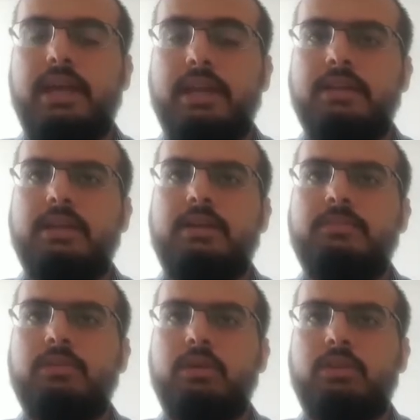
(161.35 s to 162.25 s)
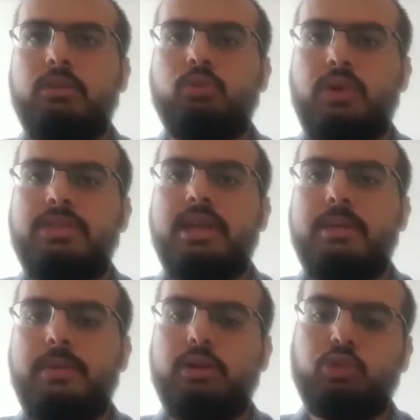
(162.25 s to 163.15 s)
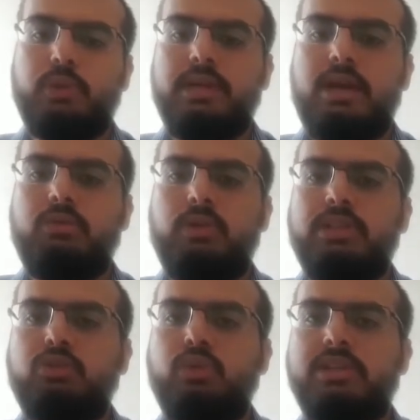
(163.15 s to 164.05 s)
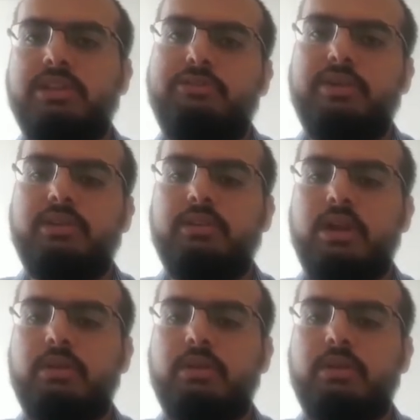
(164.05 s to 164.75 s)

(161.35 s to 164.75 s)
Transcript: and there's one thing about Ashwin now, what he's doing different